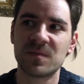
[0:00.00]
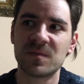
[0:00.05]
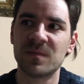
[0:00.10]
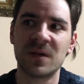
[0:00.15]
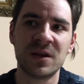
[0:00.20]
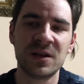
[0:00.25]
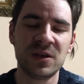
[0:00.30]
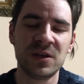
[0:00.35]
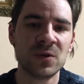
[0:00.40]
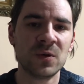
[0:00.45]

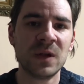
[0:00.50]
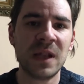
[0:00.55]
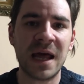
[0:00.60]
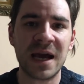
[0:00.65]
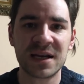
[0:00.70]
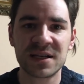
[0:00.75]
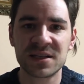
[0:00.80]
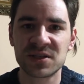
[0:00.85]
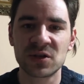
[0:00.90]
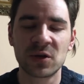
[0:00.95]
you
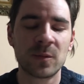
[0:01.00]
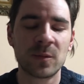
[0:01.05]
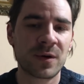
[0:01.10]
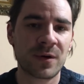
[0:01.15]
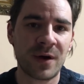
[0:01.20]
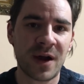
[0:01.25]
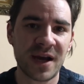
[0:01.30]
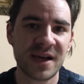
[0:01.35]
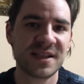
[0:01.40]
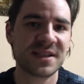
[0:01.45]
lack
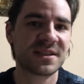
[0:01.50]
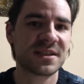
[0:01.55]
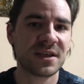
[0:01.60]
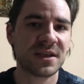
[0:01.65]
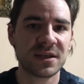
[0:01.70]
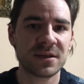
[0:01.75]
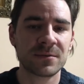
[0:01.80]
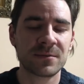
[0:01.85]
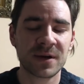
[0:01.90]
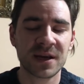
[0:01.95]

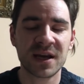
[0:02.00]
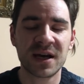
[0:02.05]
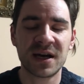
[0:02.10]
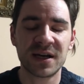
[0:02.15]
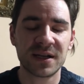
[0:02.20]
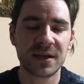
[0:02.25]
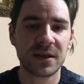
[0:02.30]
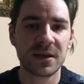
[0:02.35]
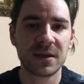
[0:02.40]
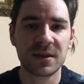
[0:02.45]
sobriety
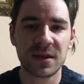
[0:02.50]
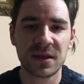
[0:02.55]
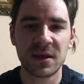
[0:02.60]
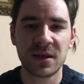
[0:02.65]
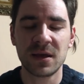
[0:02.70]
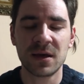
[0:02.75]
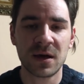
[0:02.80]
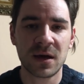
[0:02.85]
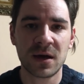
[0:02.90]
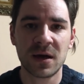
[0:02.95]
regarding
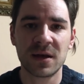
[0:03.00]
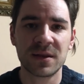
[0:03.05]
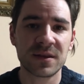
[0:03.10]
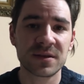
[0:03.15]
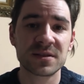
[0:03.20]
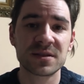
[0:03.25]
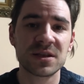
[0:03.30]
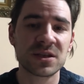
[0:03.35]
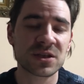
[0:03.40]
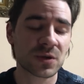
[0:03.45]
the uh, the
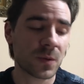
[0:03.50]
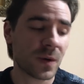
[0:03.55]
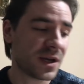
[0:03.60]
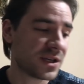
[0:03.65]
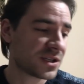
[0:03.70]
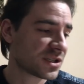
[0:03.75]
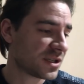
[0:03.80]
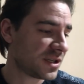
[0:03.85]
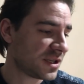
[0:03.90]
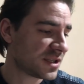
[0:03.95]

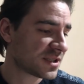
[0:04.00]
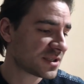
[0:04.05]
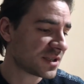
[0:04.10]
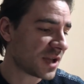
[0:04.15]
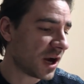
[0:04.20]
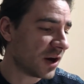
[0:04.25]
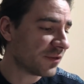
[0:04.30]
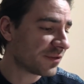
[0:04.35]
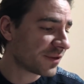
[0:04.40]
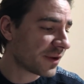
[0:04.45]
situation
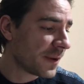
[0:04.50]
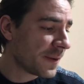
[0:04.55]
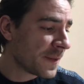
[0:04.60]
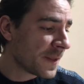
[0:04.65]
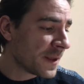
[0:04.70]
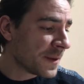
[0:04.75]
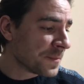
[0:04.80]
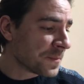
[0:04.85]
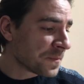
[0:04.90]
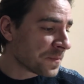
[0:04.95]
itself.
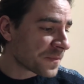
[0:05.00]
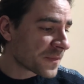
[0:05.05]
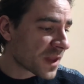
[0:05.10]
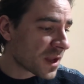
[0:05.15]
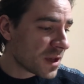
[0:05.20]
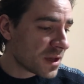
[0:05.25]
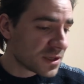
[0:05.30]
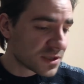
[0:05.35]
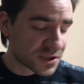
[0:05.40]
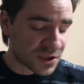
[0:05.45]

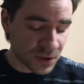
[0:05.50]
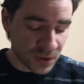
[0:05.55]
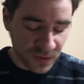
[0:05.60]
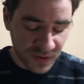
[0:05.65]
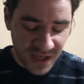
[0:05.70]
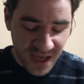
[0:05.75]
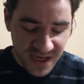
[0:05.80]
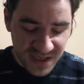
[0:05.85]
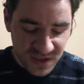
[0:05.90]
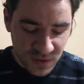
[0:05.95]
So
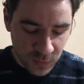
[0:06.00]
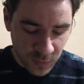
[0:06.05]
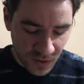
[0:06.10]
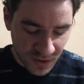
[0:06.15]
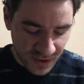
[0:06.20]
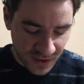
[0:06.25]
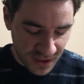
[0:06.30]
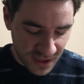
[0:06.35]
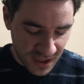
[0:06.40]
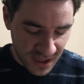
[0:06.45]
next
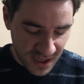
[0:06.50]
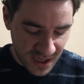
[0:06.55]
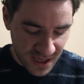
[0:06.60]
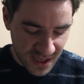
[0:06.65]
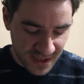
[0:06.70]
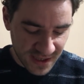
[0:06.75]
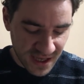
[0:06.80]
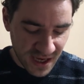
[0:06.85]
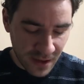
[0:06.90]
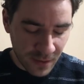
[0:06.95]
one
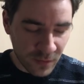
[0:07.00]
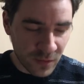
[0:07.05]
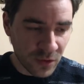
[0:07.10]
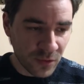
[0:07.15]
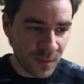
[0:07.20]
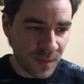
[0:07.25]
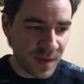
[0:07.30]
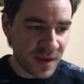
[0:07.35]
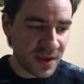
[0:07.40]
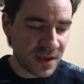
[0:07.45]
uh, that will
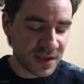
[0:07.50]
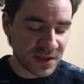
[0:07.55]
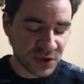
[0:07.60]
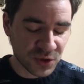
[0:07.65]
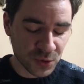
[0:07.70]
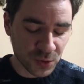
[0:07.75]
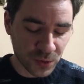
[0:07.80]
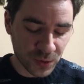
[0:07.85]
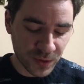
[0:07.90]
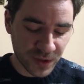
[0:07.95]
be
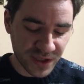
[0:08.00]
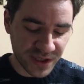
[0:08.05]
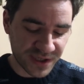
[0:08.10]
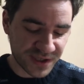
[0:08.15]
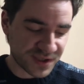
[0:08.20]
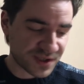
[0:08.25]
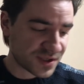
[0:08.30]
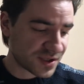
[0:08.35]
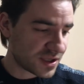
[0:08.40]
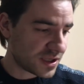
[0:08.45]

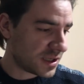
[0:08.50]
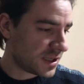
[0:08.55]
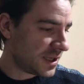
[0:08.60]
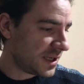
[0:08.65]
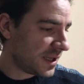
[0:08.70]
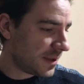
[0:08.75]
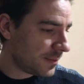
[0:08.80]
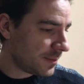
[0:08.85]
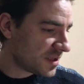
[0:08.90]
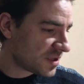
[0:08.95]
Taurus. Uh,
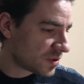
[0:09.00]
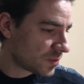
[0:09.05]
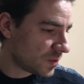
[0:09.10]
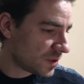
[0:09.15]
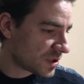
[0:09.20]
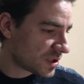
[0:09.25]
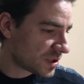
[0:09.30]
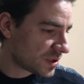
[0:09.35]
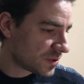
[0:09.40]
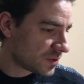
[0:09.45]
let me
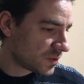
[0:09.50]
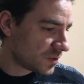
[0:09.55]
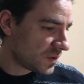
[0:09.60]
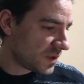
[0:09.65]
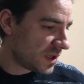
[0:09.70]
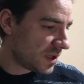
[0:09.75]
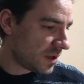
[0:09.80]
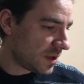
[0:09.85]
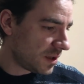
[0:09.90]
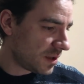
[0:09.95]
switch to
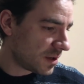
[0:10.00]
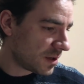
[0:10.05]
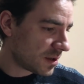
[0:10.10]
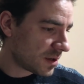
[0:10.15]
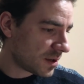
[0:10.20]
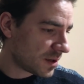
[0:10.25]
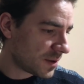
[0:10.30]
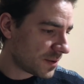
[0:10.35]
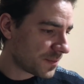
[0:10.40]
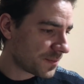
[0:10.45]
the
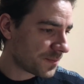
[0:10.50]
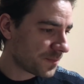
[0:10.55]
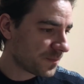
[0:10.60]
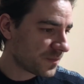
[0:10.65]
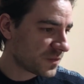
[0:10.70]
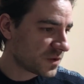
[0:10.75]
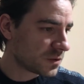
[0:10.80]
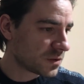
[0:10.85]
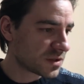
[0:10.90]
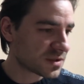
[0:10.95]
um,
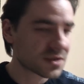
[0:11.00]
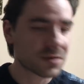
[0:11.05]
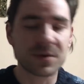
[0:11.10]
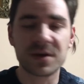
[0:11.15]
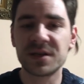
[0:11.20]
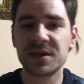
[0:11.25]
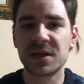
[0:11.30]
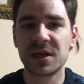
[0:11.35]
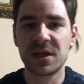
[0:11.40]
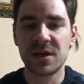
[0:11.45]
to the
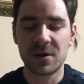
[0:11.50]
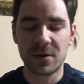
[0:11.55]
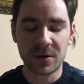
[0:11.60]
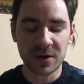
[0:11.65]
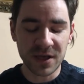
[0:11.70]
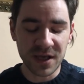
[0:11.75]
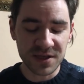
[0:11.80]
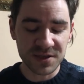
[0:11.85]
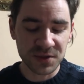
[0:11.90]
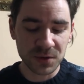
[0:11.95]
screen here.
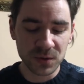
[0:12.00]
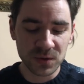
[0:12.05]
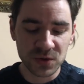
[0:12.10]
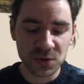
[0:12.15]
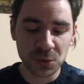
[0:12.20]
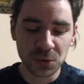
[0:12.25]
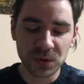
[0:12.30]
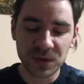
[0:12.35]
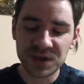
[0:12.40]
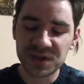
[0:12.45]
Okay, so
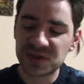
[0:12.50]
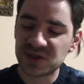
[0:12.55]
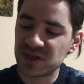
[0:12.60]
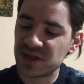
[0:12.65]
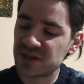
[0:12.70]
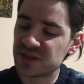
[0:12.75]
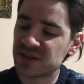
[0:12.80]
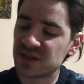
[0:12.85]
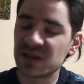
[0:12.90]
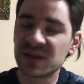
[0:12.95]
Taurus
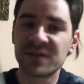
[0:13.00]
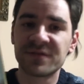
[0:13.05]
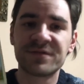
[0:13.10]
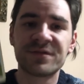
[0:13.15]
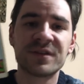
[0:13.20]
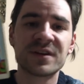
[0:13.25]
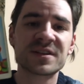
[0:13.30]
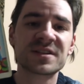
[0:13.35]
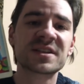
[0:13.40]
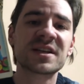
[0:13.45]
is the
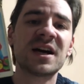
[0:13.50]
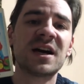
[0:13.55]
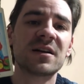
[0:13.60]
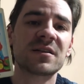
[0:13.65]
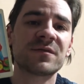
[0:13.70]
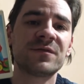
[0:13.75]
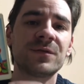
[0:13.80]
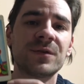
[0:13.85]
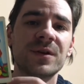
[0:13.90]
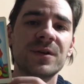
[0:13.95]
first card
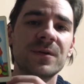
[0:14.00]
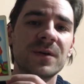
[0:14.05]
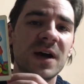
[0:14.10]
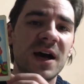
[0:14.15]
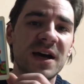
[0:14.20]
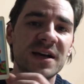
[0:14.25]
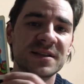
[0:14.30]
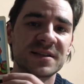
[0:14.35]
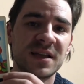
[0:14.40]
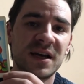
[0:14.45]
for you
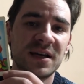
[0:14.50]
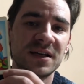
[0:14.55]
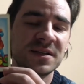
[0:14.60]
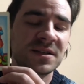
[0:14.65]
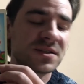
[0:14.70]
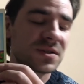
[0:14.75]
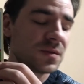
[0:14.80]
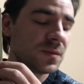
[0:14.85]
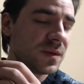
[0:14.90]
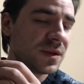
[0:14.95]
guys. That
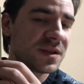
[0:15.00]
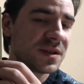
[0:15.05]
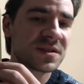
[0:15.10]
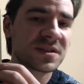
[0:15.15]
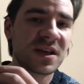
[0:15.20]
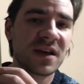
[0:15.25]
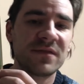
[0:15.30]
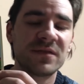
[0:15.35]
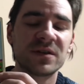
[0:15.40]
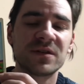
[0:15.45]
is to be the
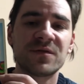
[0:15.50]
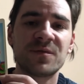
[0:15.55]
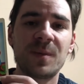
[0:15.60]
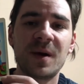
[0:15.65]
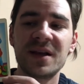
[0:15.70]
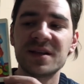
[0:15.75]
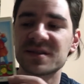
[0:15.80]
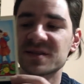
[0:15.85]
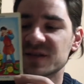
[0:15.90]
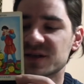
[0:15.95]
Seven of
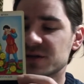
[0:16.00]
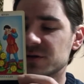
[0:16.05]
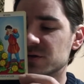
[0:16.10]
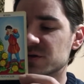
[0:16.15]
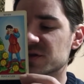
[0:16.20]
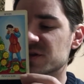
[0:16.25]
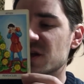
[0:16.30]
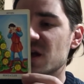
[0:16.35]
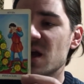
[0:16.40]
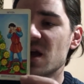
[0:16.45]

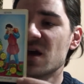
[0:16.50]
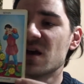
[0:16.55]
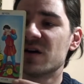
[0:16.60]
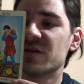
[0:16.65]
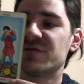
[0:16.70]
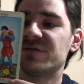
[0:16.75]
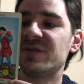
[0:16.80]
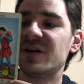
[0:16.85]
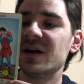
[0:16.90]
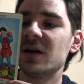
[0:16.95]
Pentacles,
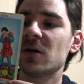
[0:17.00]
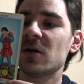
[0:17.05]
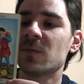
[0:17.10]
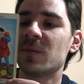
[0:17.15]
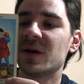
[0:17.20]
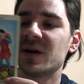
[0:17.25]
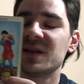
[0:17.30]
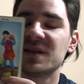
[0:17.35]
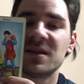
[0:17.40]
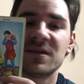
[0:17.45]
followed
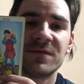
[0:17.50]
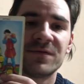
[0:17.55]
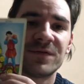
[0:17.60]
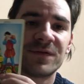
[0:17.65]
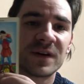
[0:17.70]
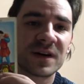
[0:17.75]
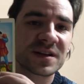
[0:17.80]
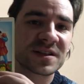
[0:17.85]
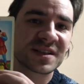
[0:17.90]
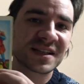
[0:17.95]
by the
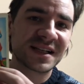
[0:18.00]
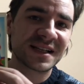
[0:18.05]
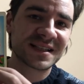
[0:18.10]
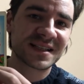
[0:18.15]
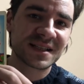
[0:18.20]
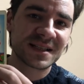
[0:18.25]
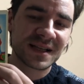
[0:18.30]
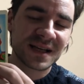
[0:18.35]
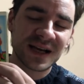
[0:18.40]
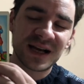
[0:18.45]
first ca
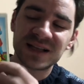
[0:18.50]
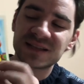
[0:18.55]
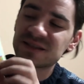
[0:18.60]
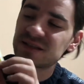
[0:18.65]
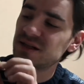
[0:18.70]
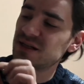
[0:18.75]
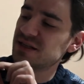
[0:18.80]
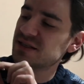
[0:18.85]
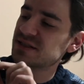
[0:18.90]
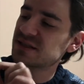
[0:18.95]

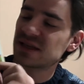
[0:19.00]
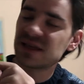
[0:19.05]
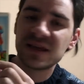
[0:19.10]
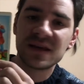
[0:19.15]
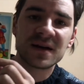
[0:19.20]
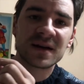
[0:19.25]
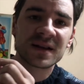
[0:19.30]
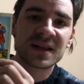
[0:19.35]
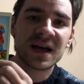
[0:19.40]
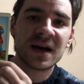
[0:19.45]
catalyst
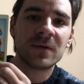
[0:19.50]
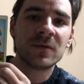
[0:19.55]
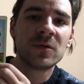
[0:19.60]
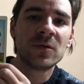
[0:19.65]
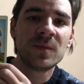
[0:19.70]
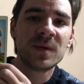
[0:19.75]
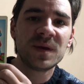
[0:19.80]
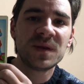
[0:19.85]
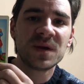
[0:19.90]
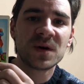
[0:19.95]
here. That will
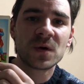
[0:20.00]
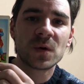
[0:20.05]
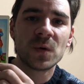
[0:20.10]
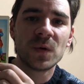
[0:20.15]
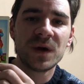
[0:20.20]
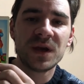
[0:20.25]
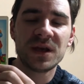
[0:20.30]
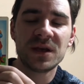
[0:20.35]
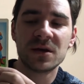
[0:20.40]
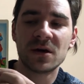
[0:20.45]
be the
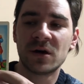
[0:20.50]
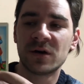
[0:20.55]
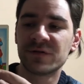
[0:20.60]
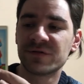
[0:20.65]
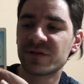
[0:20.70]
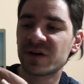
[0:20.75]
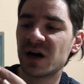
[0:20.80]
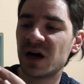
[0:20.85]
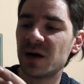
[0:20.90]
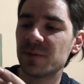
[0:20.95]
Queen
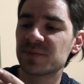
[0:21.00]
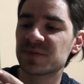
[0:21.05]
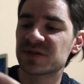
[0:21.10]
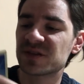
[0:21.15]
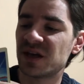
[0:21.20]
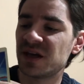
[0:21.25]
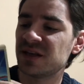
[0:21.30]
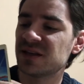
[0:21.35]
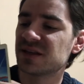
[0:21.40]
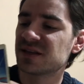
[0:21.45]
of Cups,
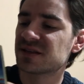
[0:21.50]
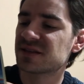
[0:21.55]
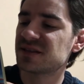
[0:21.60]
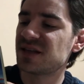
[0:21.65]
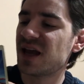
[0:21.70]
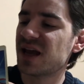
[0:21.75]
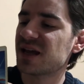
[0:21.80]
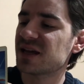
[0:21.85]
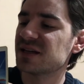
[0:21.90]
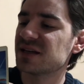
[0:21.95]
and the
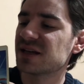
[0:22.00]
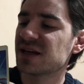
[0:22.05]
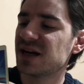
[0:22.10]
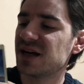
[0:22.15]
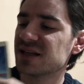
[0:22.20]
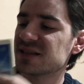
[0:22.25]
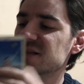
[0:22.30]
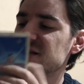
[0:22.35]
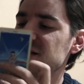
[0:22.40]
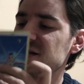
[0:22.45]
second
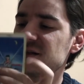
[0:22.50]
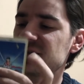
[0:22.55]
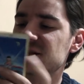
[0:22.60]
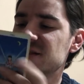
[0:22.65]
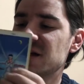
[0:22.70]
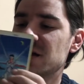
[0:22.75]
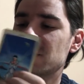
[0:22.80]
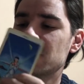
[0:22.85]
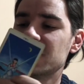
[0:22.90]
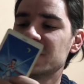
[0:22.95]
catalyst
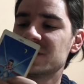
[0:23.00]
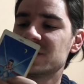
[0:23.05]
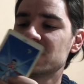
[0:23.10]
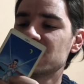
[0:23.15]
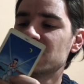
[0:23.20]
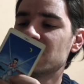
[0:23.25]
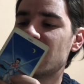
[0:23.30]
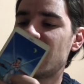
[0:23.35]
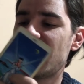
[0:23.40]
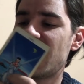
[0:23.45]
that we
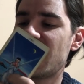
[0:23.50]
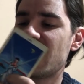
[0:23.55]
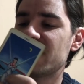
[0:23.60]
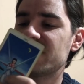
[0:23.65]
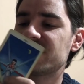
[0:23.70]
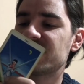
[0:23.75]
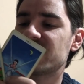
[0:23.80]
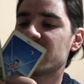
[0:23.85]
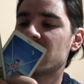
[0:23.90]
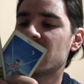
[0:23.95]
do have.
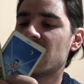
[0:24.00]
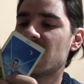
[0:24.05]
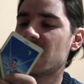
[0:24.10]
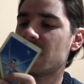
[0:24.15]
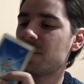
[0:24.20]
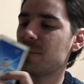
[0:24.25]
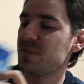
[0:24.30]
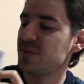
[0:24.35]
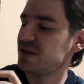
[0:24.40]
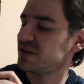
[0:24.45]

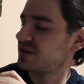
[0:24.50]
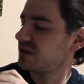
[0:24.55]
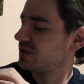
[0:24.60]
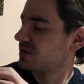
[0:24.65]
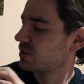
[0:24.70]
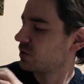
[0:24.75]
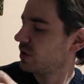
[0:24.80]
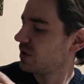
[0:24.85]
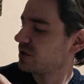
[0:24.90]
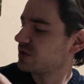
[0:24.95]
Uh, this is
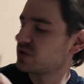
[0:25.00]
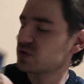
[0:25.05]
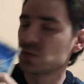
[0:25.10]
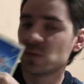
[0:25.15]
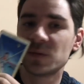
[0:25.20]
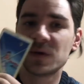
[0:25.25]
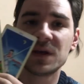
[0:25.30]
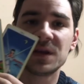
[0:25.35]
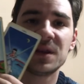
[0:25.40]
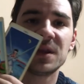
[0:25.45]
going to
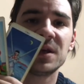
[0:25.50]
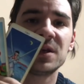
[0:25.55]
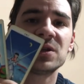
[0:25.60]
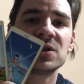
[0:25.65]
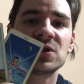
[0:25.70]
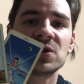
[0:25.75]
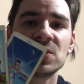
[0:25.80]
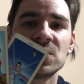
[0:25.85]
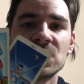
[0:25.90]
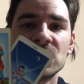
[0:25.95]
be the
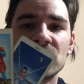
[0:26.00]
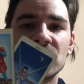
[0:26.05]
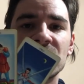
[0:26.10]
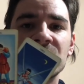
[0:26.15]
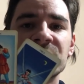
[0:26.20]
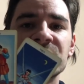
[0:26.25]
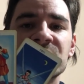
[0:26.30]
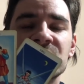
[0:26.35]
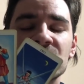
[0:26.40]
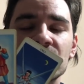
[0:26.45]
Two
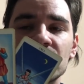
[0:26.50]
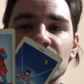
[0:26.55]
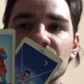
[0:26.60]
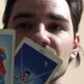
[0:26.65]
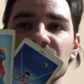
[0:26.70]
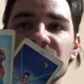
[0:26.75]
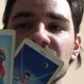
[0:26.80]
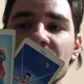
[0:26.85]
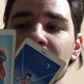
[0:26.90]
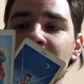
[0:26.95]
of
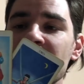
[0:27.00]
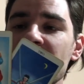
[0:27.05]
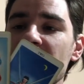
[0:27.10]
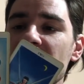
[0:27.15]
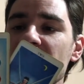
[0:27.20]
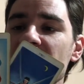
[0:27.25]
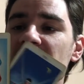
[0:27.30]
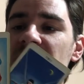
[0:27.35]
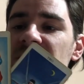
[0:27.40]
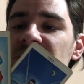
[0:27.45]
Swords.
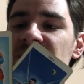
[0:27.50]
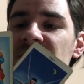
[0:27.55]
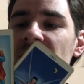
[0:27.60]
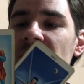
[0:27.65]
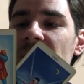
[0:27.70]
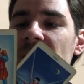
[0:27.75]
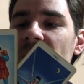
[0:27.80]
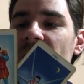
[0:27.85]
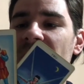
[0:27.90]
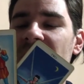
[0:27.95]

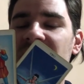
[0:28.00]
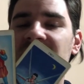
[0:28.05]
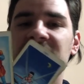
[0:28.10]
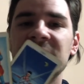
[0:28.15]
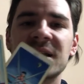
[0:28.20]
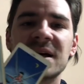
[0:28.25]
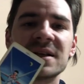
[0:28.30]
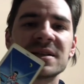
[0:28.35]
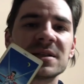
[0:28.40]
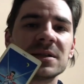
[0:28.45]
So uh, it
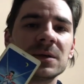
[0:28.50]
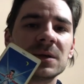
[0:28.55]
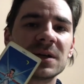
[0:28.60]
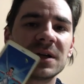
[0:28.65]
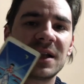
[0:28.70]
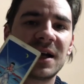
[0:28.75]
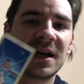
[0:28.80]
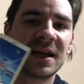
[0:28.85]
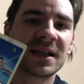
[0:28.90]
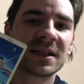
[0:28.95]
does look
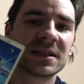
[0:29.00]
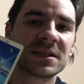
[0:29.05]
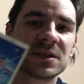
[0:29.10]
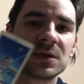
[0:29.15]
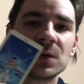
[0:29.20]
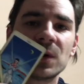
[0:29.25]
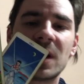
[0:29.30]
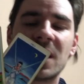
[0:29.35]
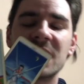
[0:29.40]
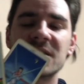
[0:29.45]
like that
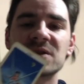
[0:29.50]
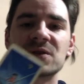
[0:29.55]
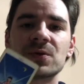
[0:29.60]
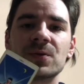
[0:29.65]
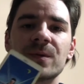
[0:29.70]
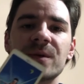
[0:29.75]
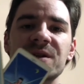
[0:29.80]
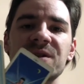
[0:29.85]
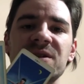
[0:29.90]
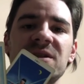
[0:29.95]
you are to
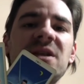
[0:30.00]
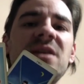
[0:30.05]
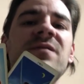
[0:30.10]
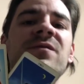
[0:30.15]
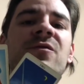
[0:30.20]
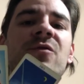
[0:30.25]
receive